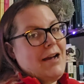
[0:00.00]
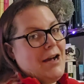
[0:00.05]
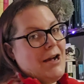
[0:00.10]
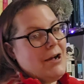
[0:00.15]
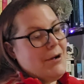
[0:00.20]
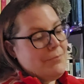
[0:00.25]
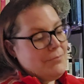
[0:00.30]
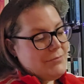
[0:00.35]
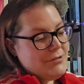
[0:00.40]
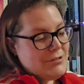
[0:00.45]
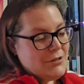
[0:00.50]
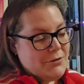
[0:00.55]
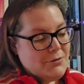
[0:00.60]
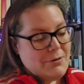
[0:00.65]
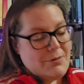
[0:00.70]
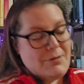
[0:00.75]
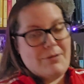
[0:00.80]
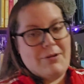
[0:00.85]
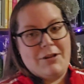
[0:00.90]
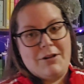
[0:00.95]
Um, so
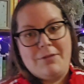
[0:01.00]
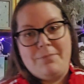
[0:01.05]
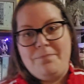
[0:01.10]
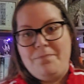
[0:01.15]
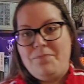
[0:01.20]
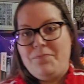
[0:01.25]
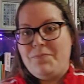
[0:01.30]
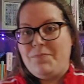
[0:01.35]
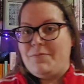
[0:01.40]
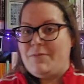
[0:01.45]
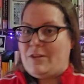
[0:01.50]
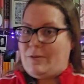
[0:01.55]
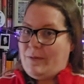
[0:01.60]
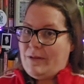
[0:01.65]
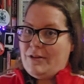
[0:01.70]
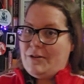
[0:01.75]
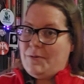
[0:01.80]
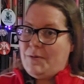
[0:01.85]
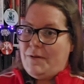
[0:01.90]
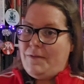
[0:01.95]
I'm going to
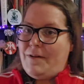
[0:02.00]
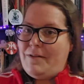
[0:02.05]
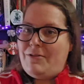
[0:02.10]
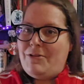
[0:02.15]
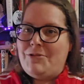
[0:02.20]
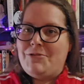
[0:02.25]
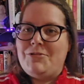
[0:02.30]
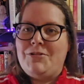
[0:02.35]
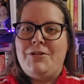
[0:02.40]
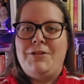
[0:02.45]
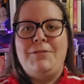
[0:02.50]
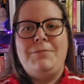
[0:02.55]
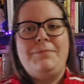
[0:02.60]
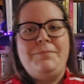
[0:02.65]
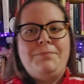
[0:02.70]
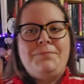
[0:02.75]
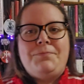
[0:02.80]
spend the $25 on it.